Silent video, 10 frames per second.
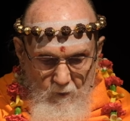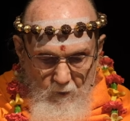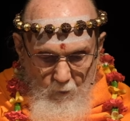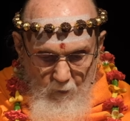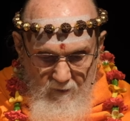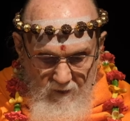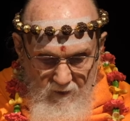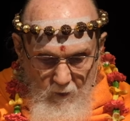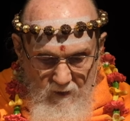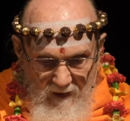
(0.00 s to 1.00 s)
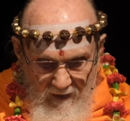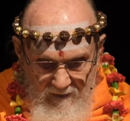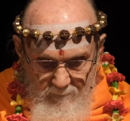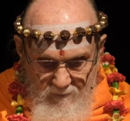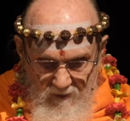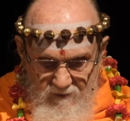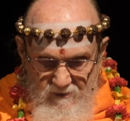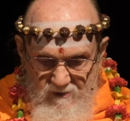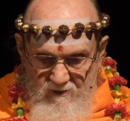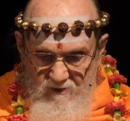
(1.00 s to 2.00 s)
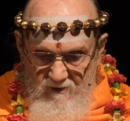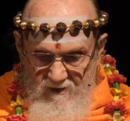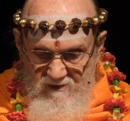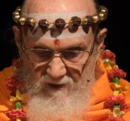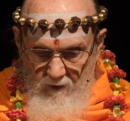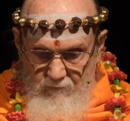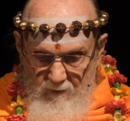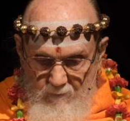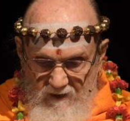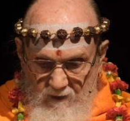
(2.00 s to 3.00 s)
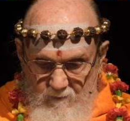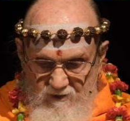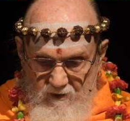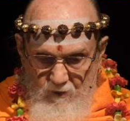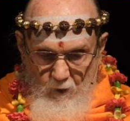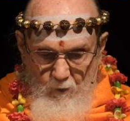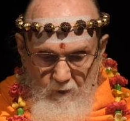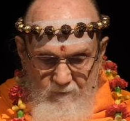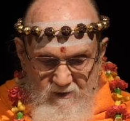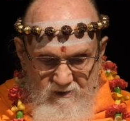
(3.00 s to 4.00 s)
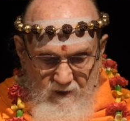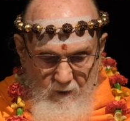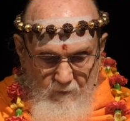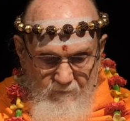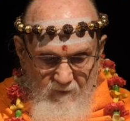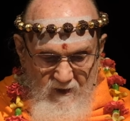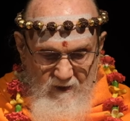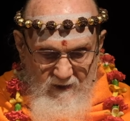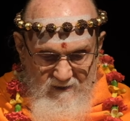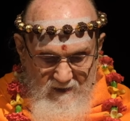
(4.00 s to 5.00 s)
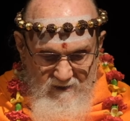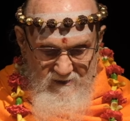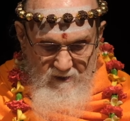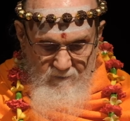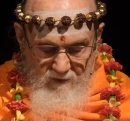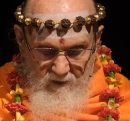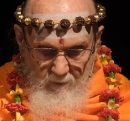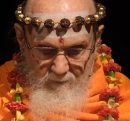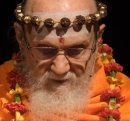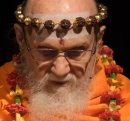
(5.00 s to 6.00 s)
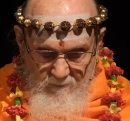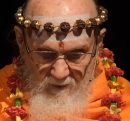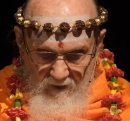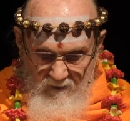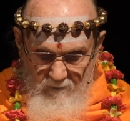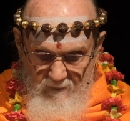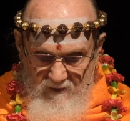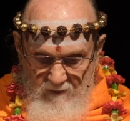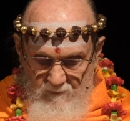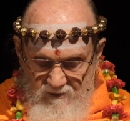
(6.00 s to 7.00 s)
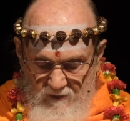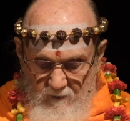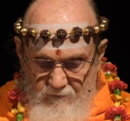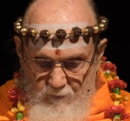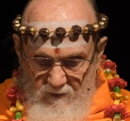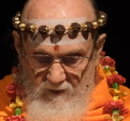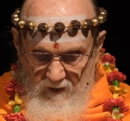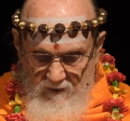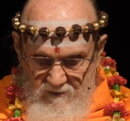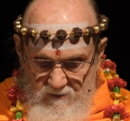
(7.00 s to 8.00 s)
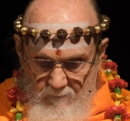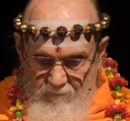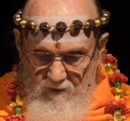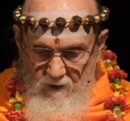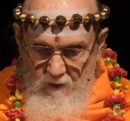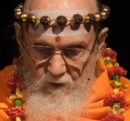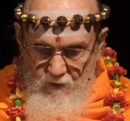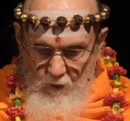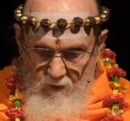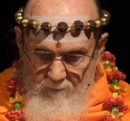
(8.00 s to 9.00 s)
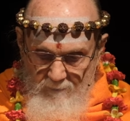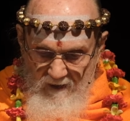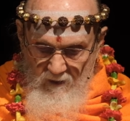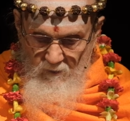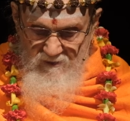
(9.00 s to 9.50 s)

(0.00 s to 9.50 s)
When the yoga adept touches into the self and becomes a knower of the self, attains nirvikalpa samadhi, becomes self-realized, yoga powers